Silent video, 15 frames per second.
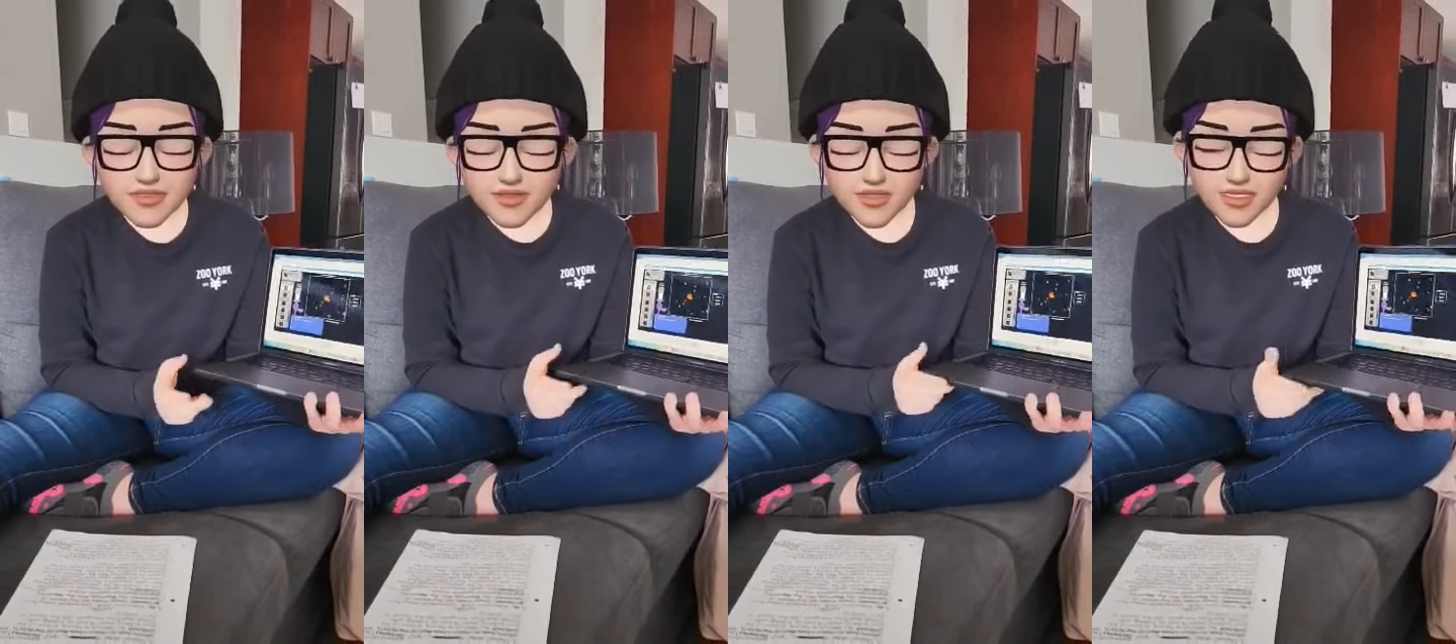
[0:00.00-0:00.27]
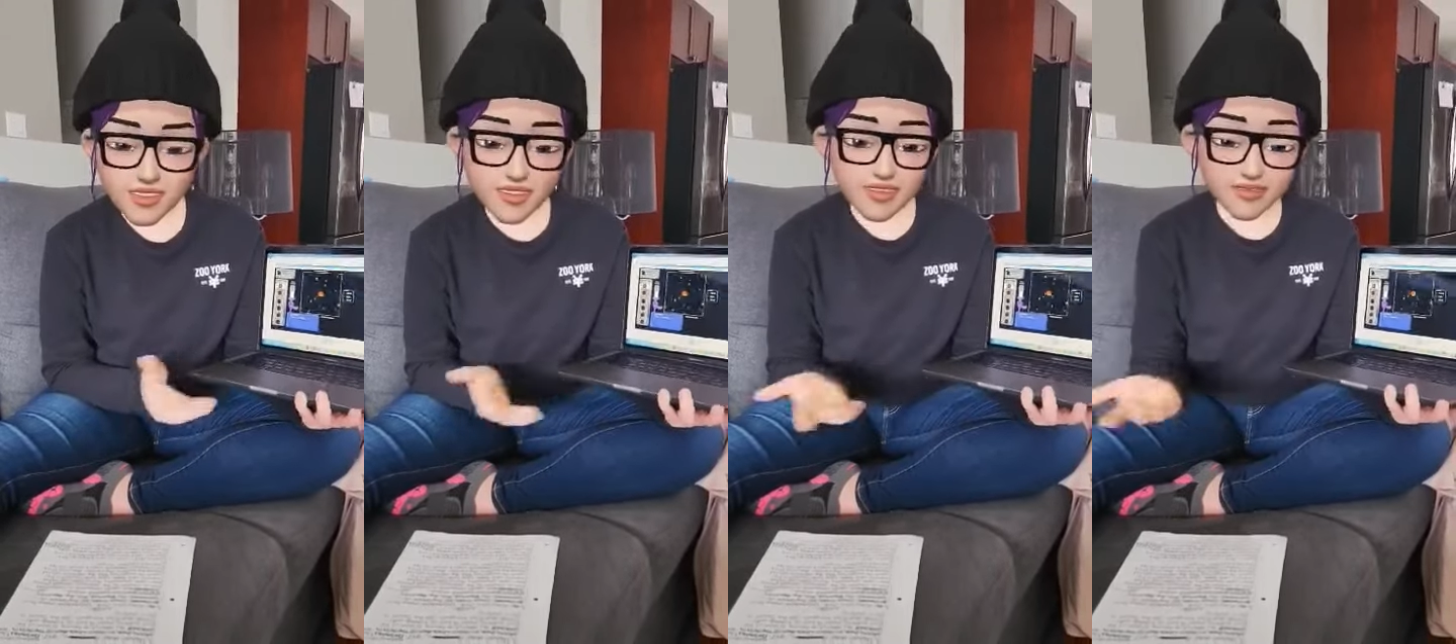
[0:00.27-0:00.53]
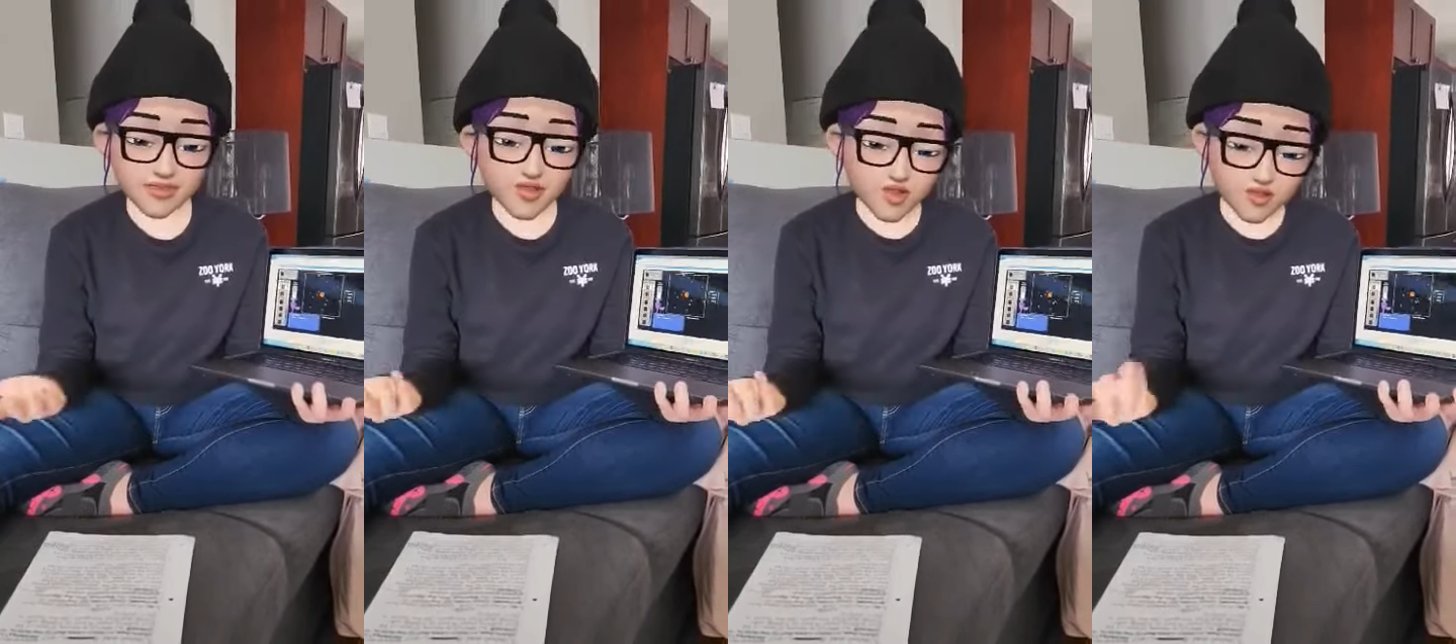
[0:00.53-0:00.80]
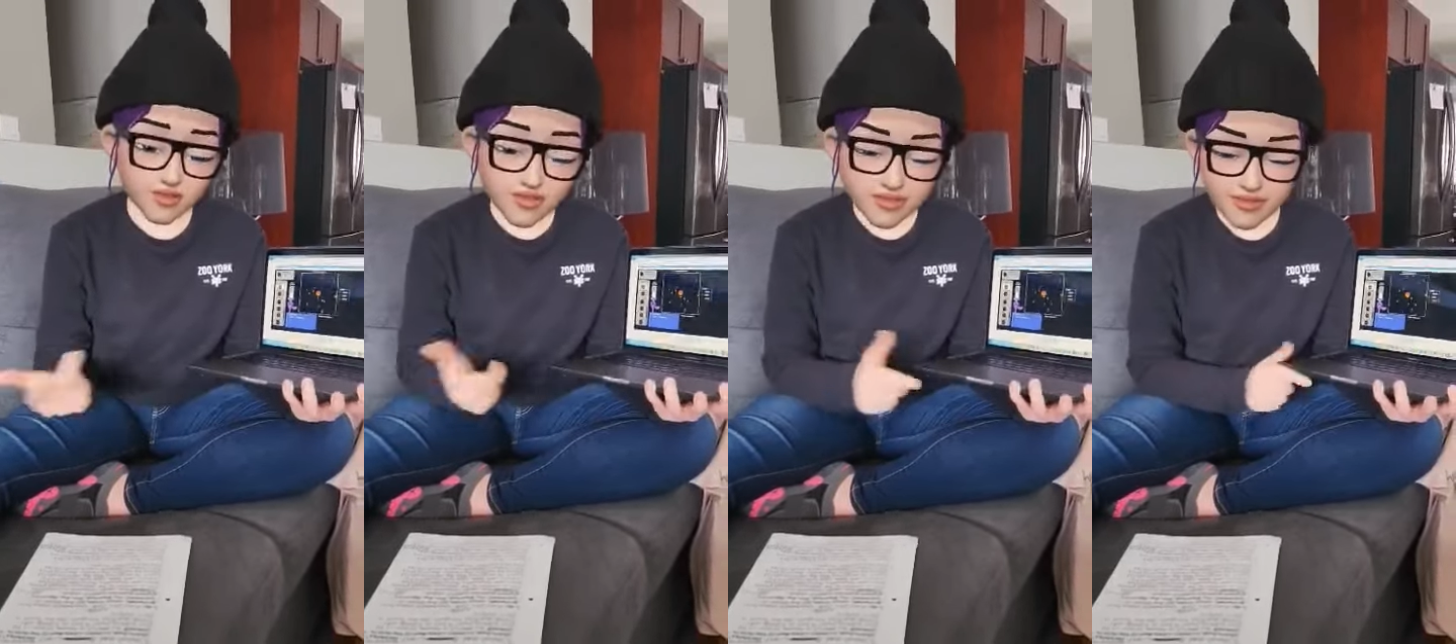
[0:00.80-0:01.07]
a guy named
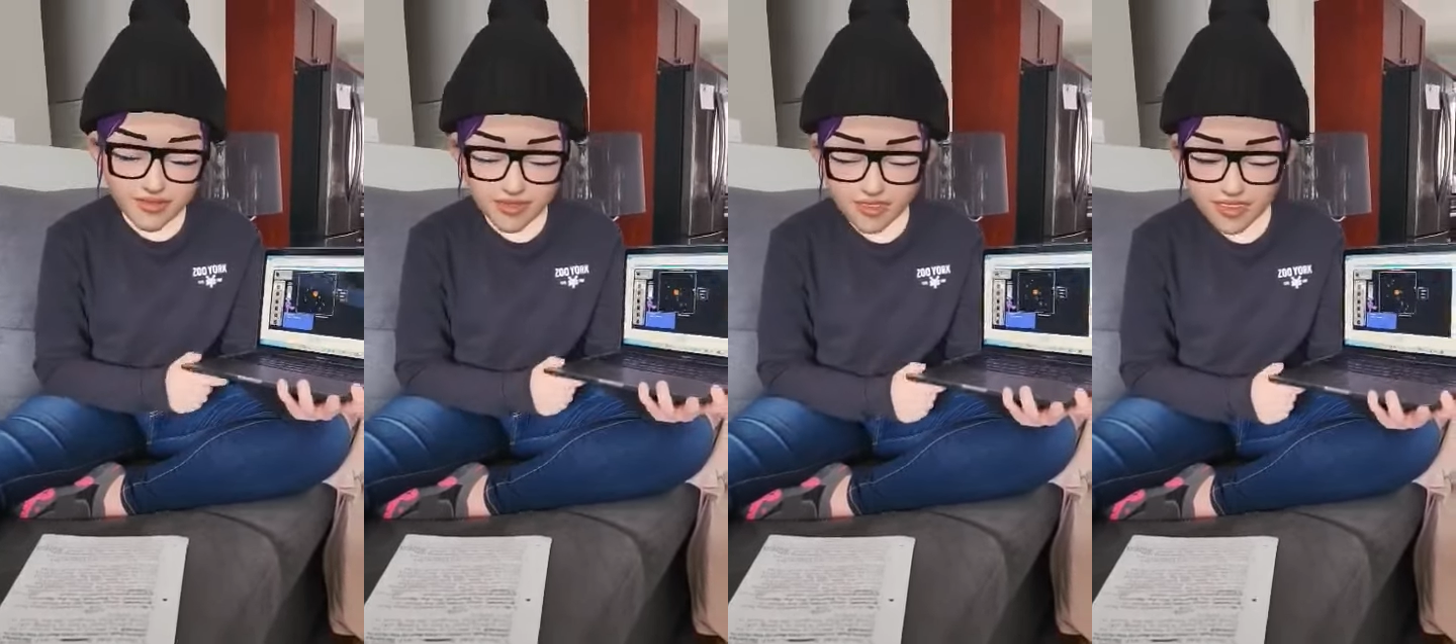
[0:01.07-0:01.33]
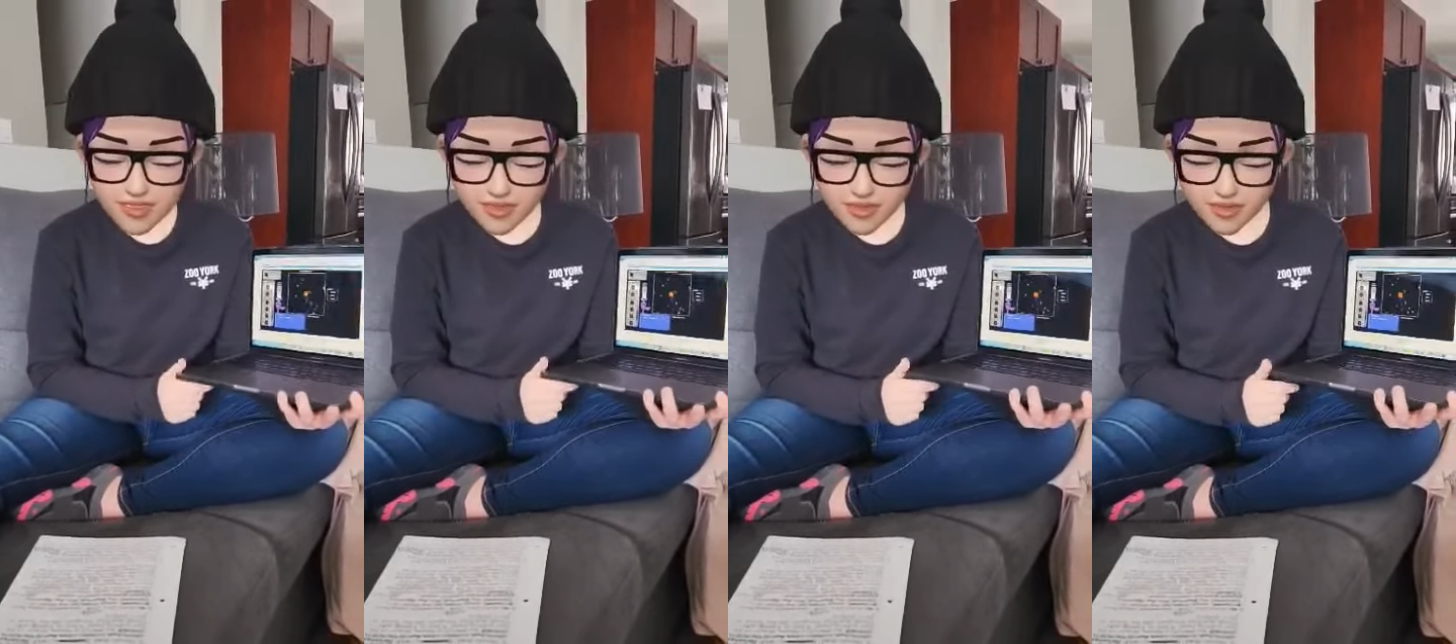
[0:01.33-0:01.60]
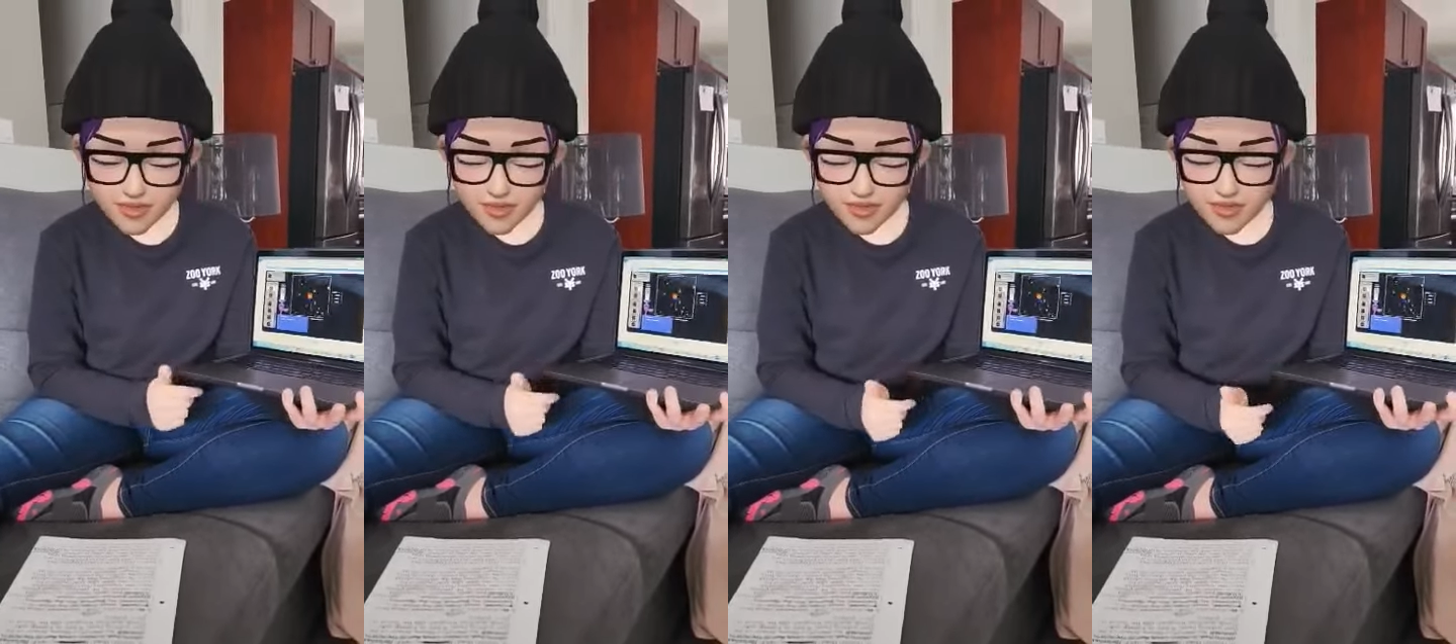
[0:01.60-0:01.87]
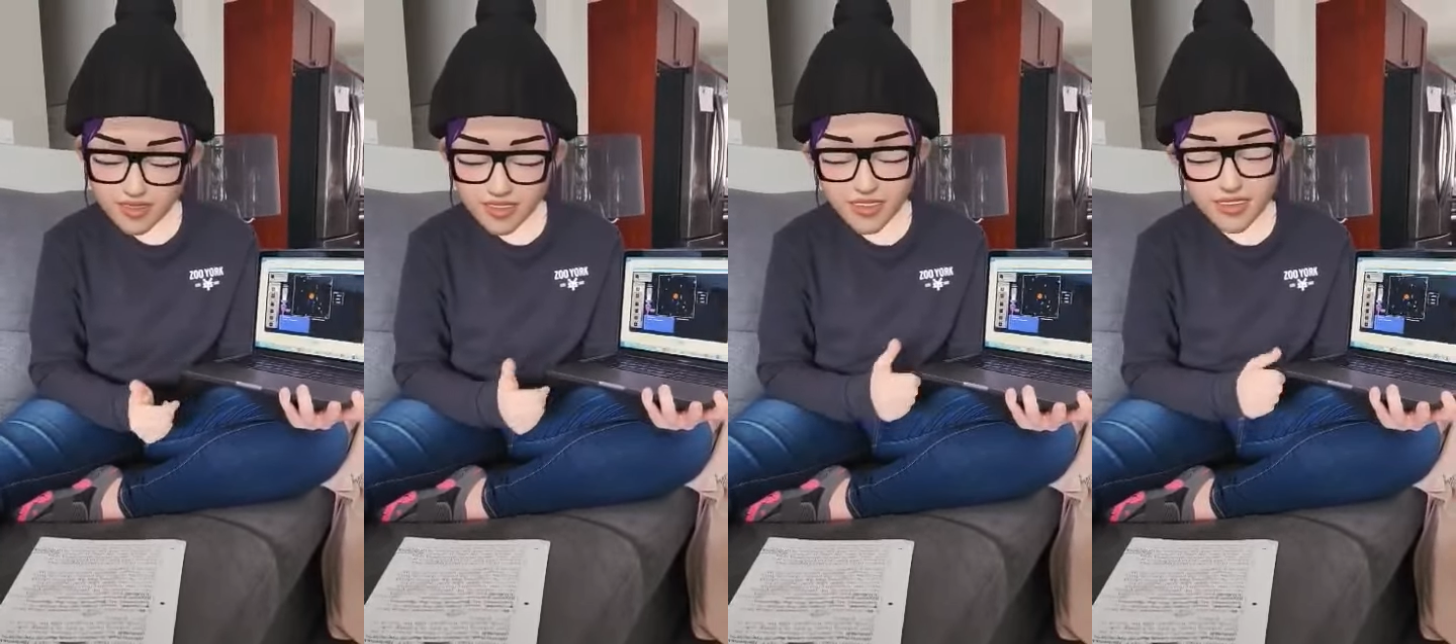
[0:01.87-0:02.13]
Dalton, he
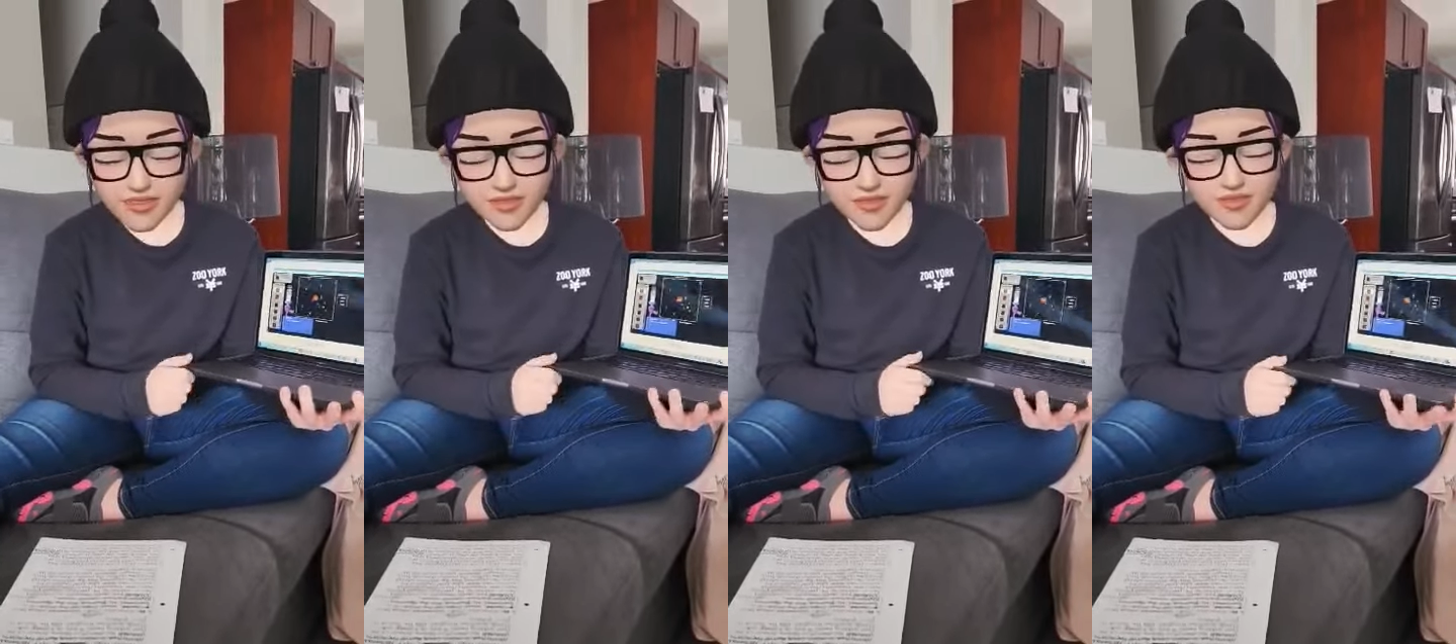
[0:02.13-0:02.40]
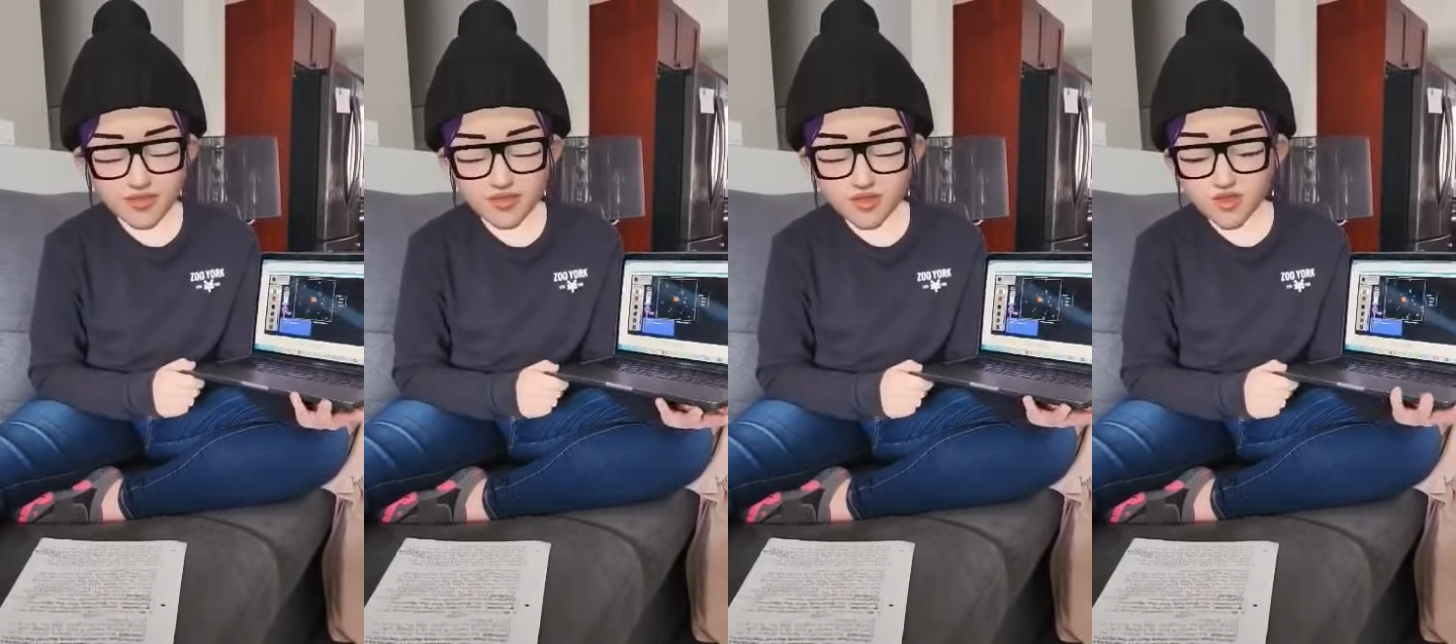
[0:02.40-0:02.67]
proposed that atoms